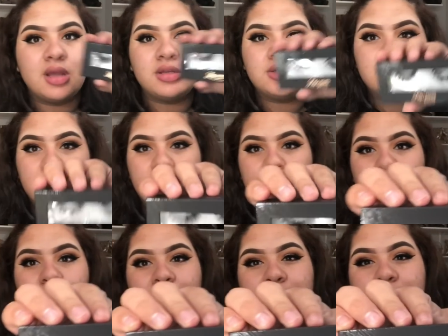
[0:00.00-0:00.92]
So I'm
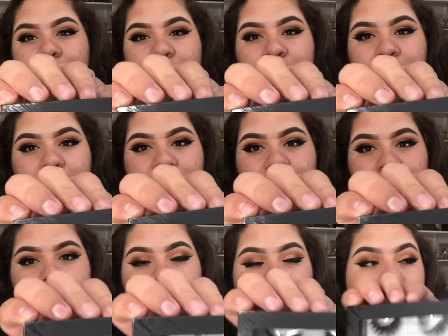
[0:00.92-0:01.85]
wearing
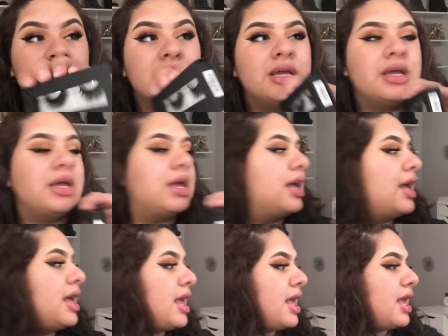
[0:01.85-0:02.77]
these,
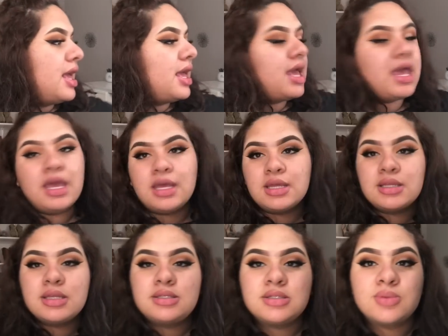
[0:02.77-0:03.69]

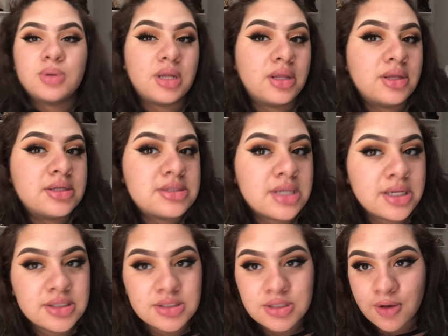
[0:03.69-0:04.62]
and this is what it looks
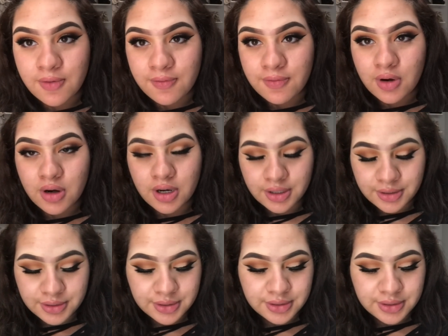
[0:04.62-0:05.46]
like so far.